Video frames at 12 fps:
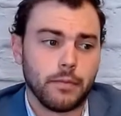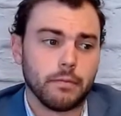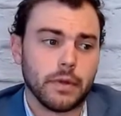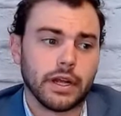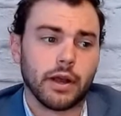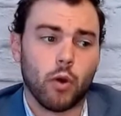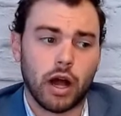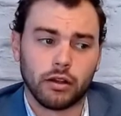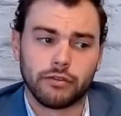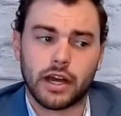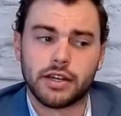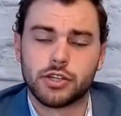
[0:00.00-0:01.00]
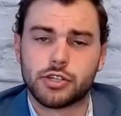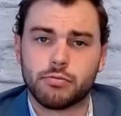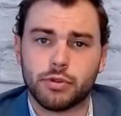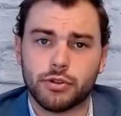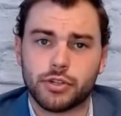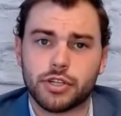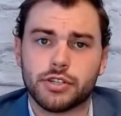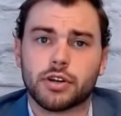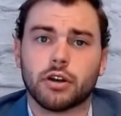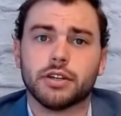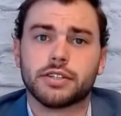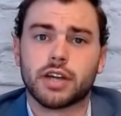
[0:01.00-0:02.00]
And qualified distributions
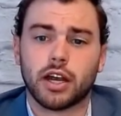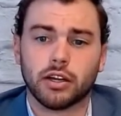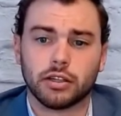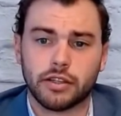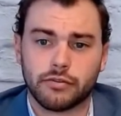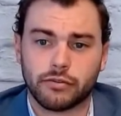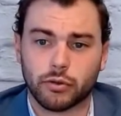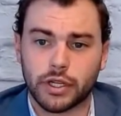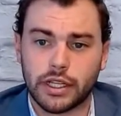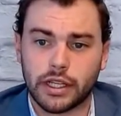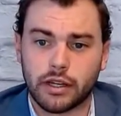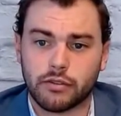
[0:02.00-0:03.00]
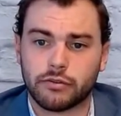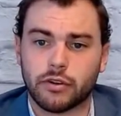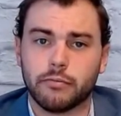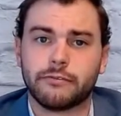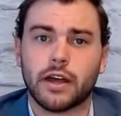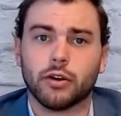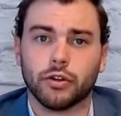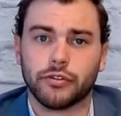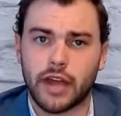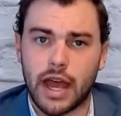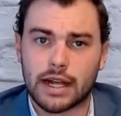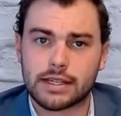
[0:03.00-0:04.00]
are entirely free from federal
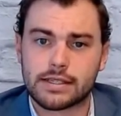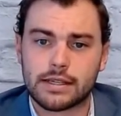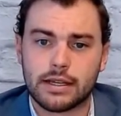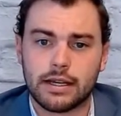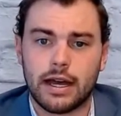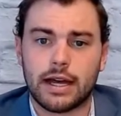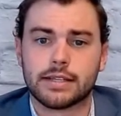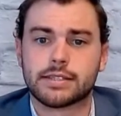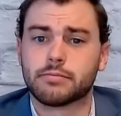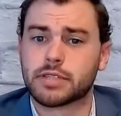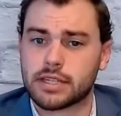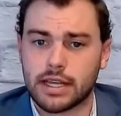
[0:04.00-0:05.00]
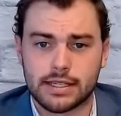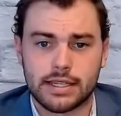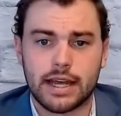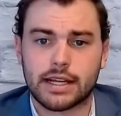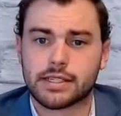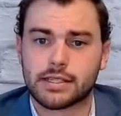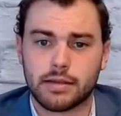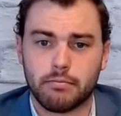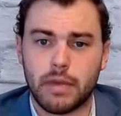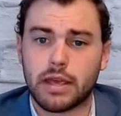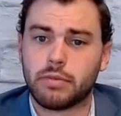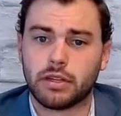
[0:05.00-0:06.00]
tax. Some state tax
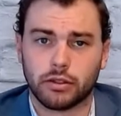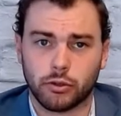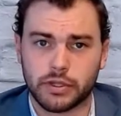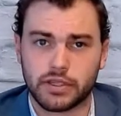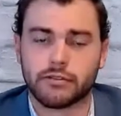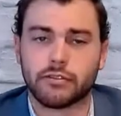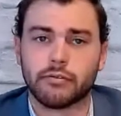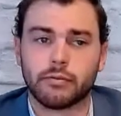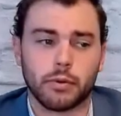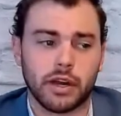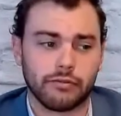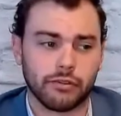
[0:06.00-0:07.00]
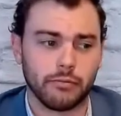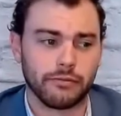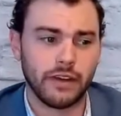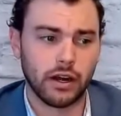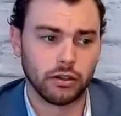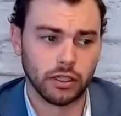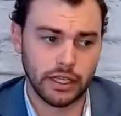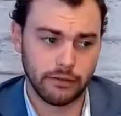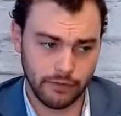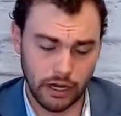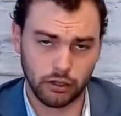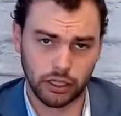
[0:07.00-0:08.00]
may be a little bit different from
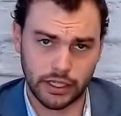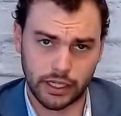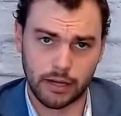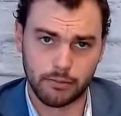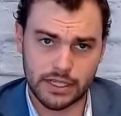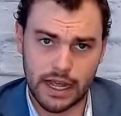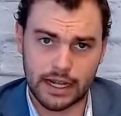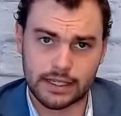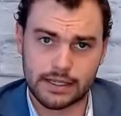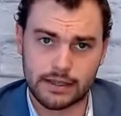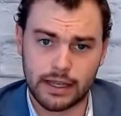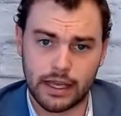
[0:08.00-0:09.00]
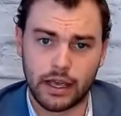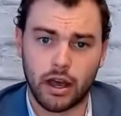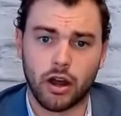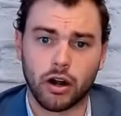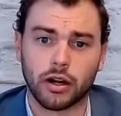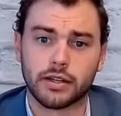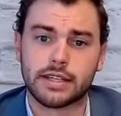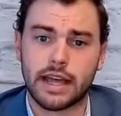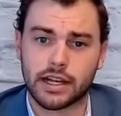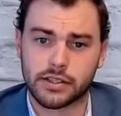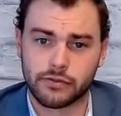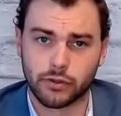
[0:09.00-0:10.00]
federal income tax. They are
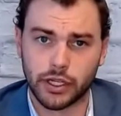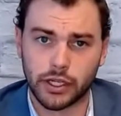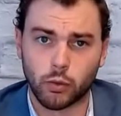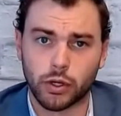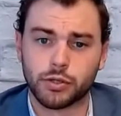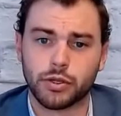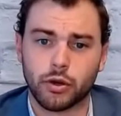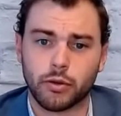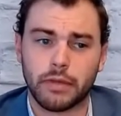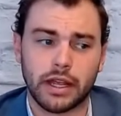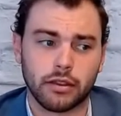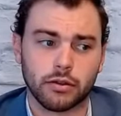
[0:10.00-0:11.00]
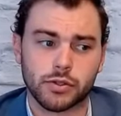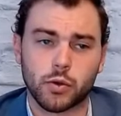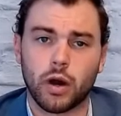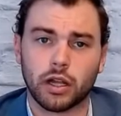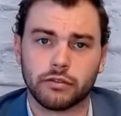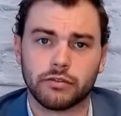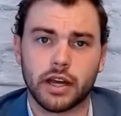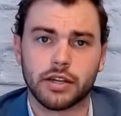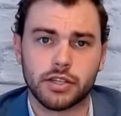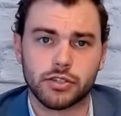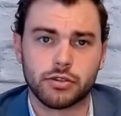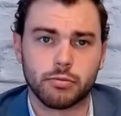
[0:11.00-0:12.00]
tax-free when you go to make those qualified
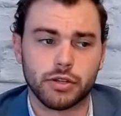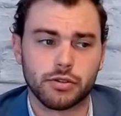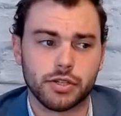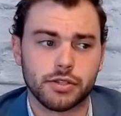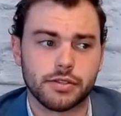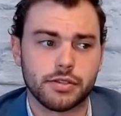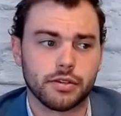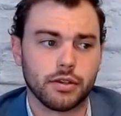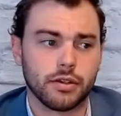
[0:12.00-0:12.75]
distributions.